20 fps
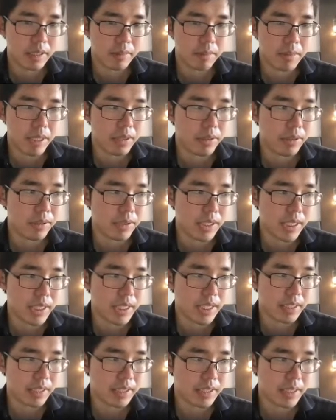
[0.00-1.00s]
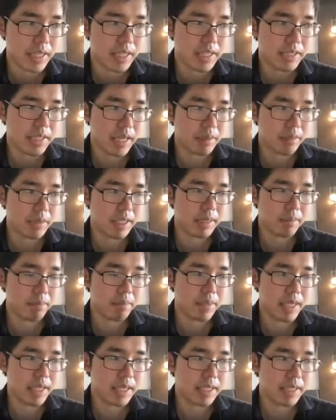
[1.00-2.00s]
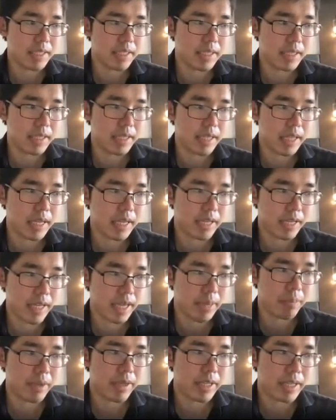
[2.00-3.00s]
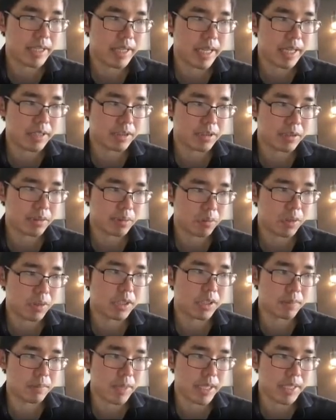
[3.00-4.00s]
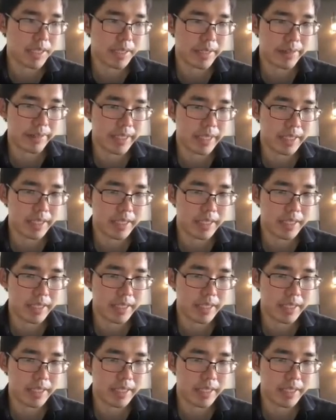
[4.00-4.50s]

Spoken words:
Because in these MDPs, MLE doesn't work basically.